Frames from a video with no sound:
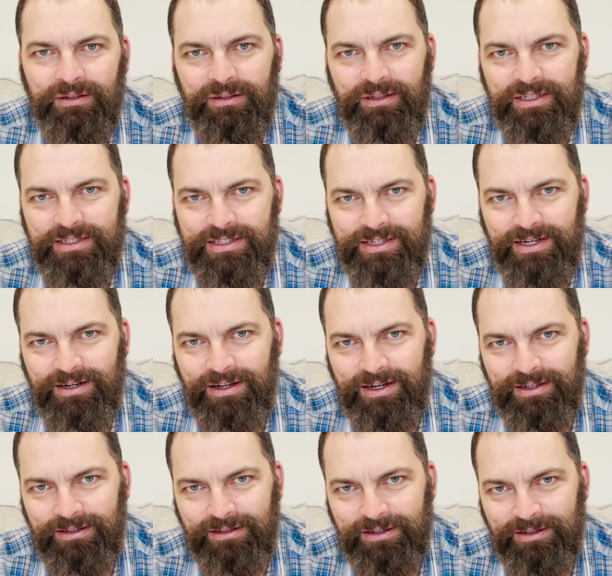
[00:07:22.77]
That said, I
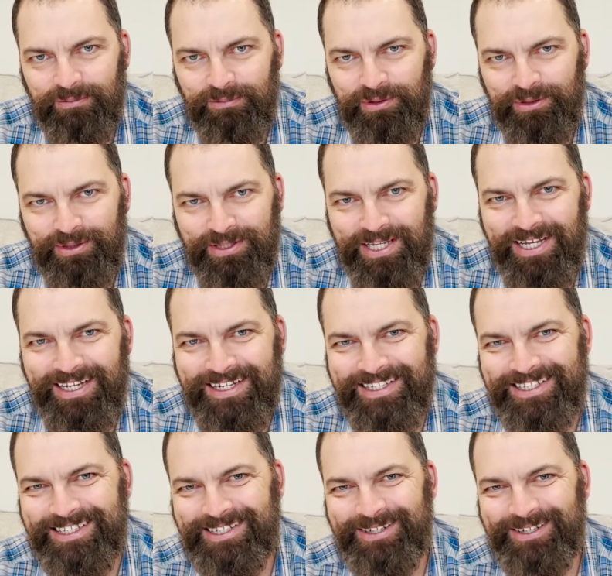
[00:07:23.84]
got a boat that's